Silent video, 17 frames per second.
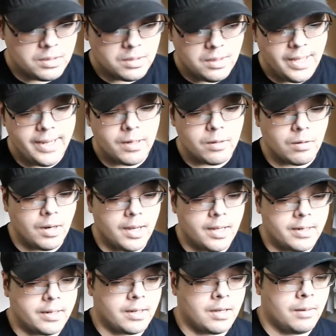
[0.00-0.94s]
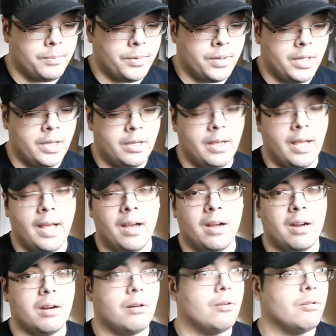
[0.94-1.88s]
Later on, a company
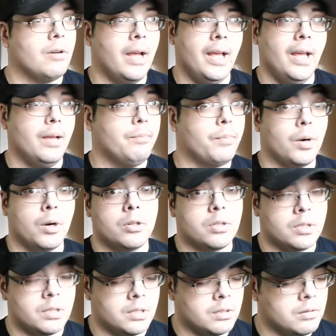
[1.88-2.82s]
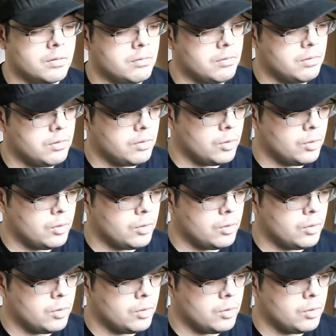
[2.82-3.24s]
or a person